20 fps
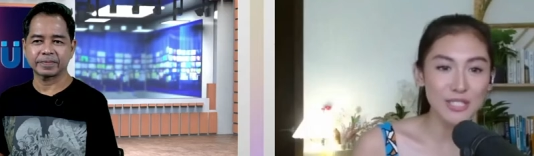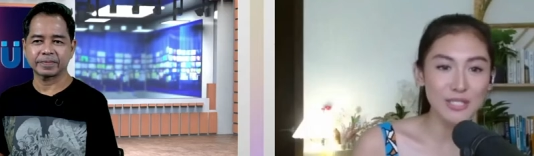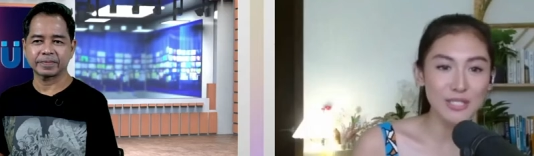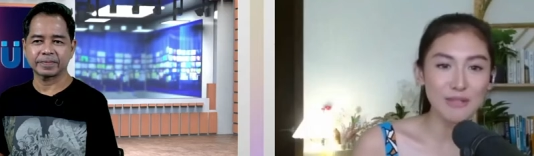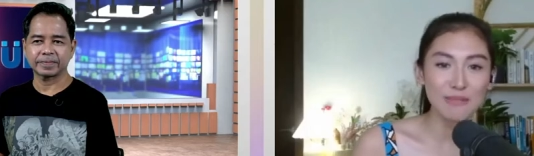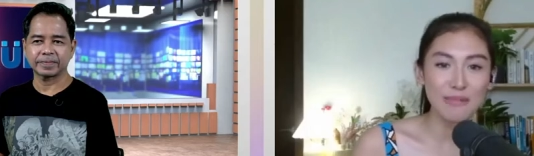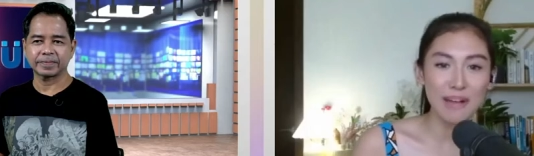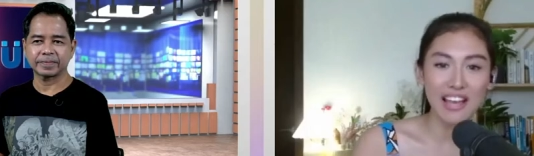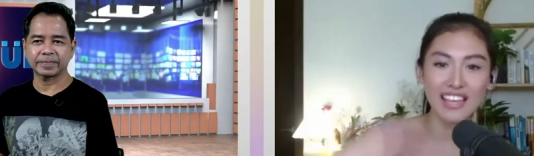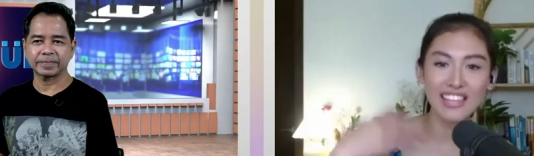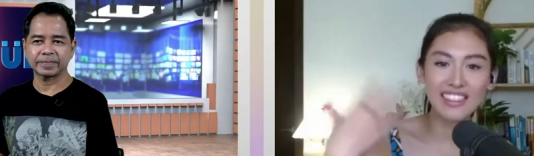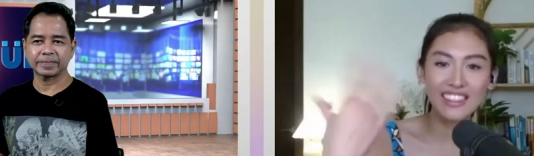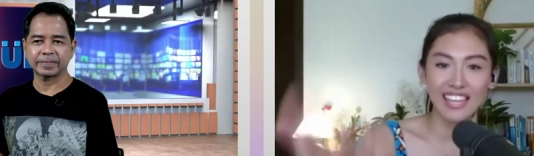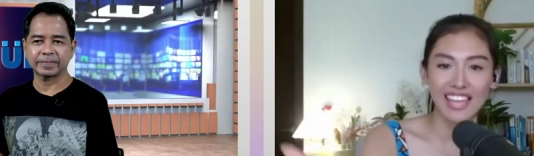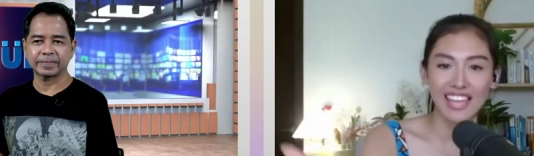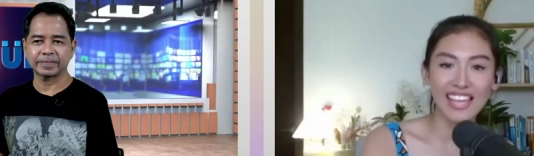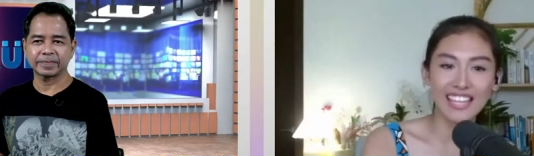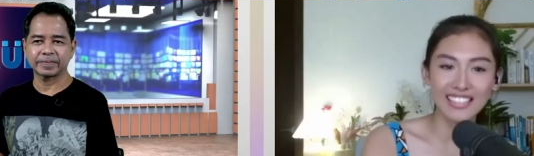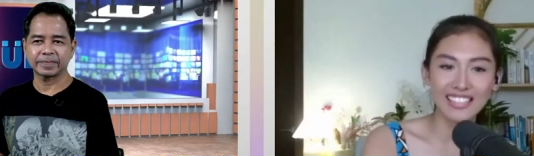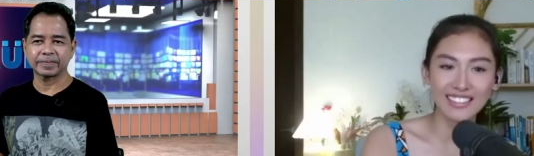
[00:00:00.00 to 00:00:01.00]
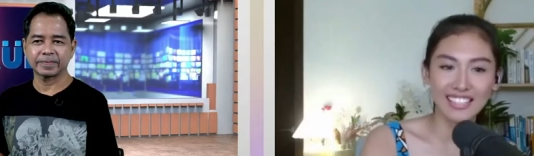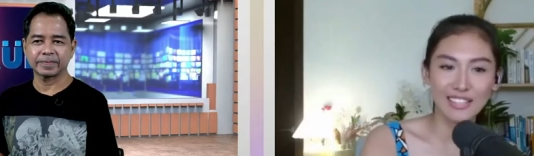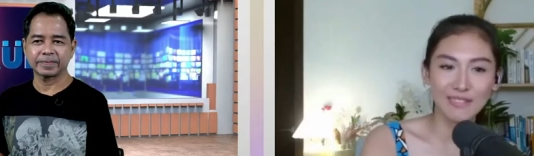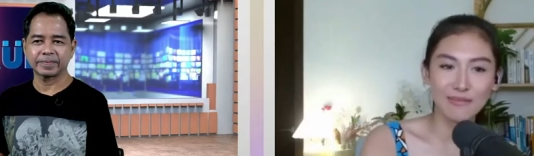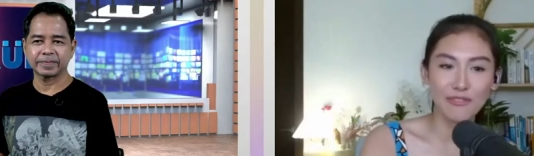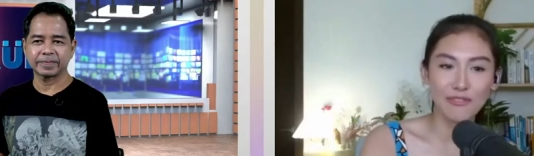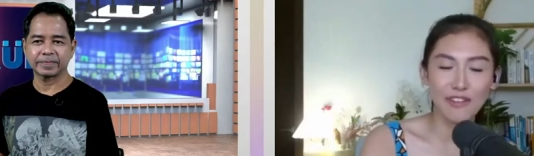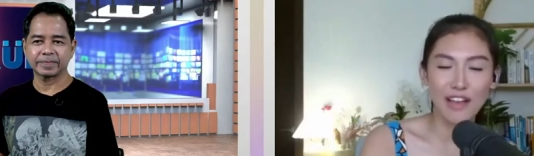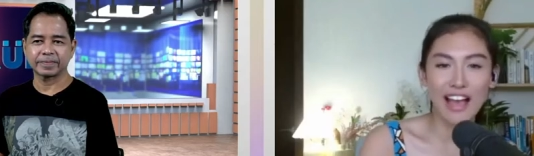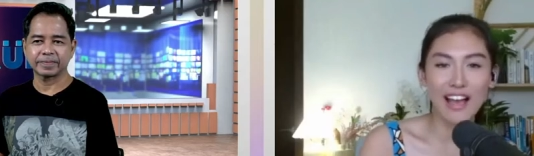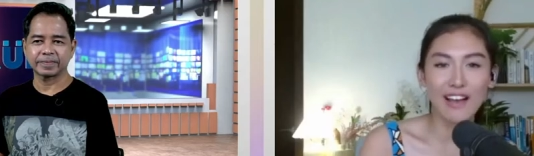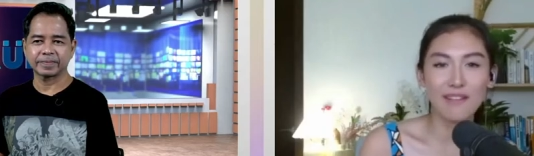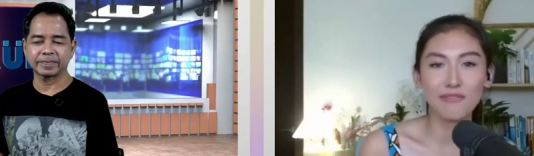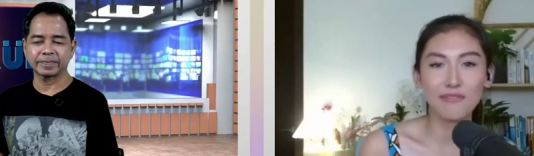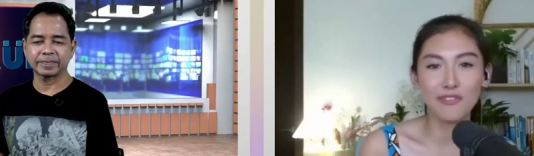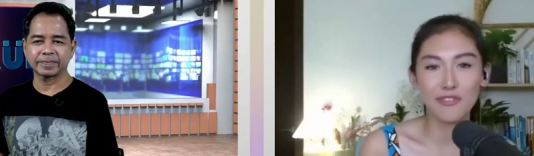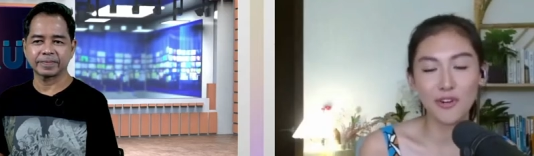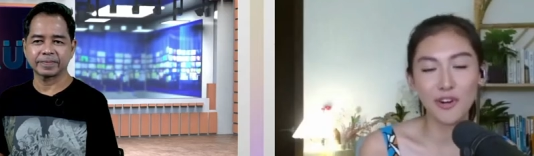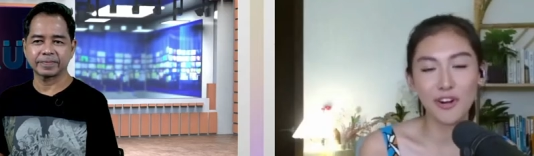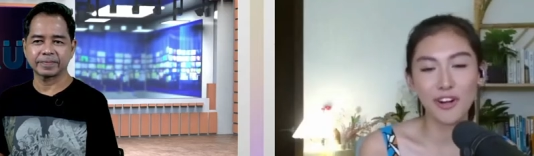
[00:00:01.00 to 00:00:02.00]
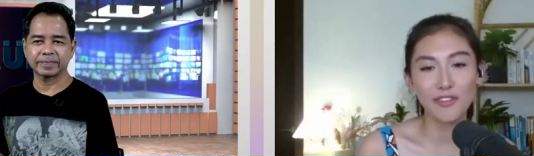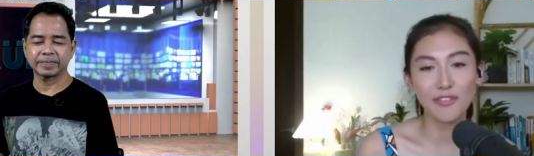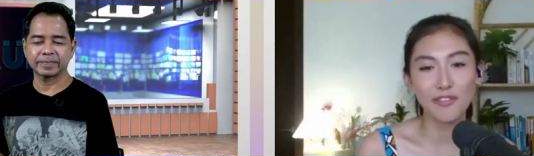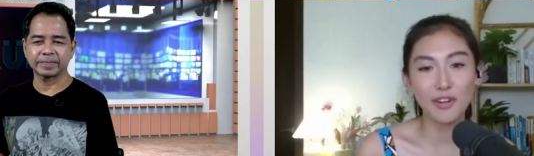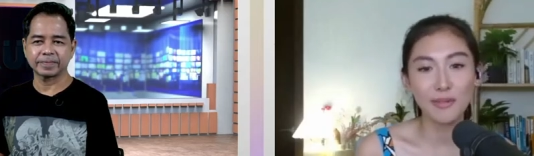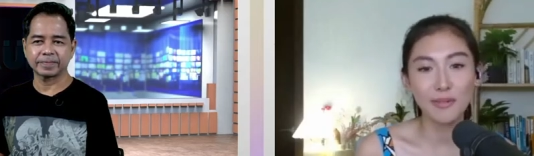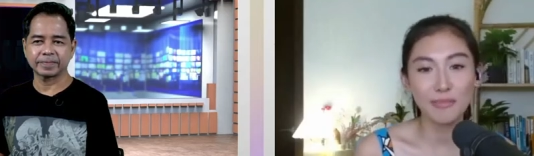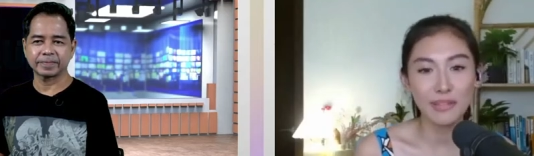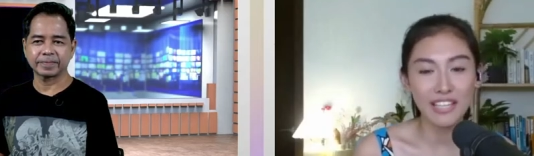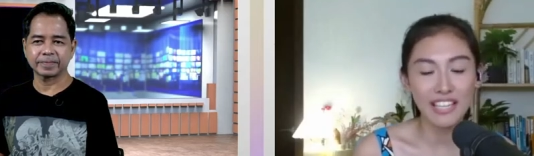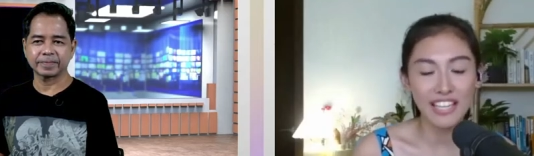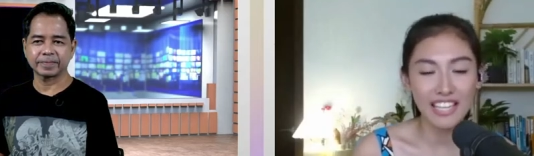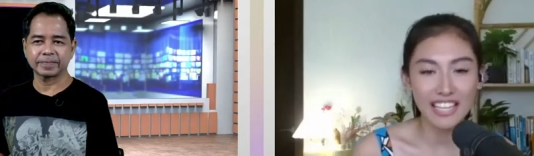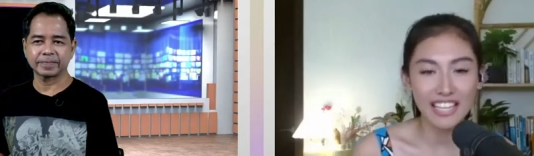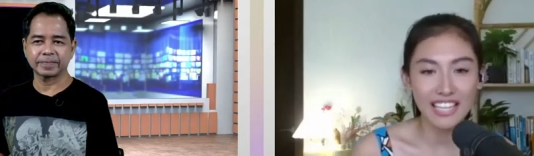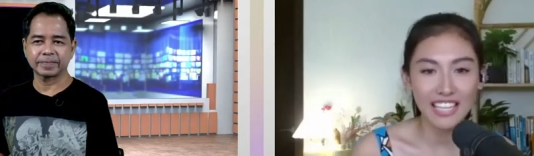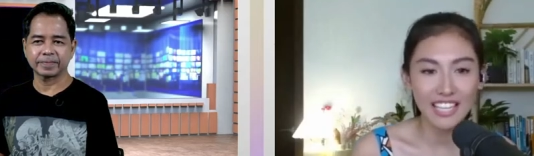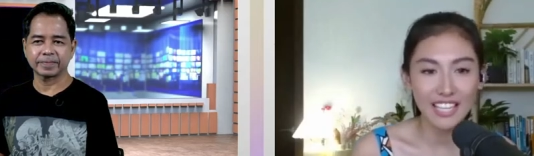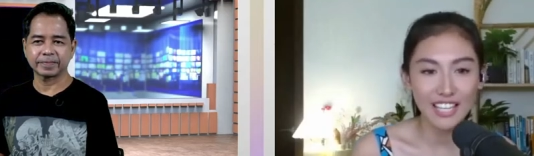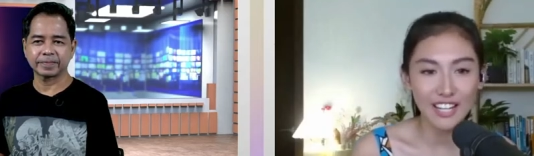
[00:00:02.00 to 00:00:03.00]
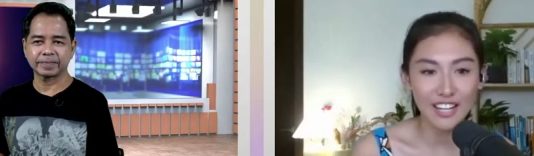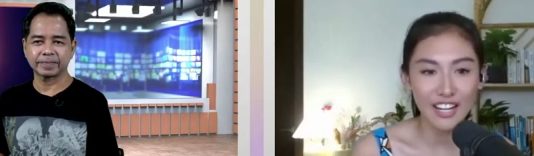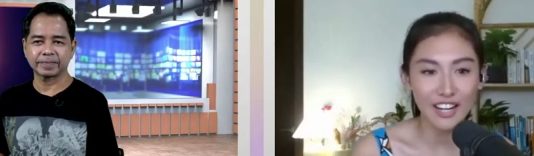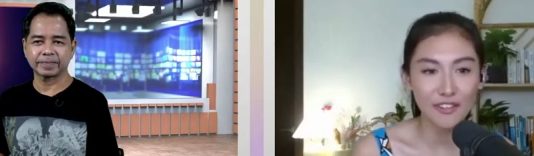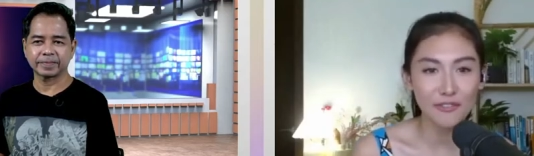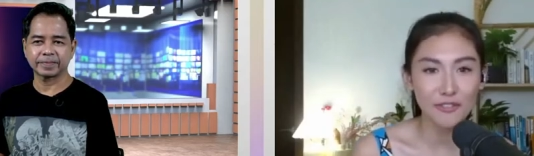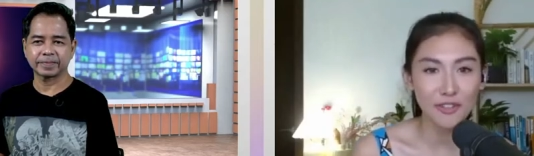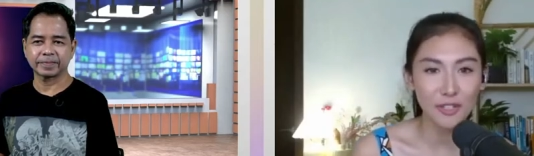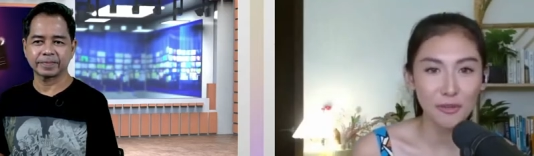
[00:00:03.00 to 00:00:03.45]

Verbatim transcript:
Speaker 1: to my The A-Team fam for being here and for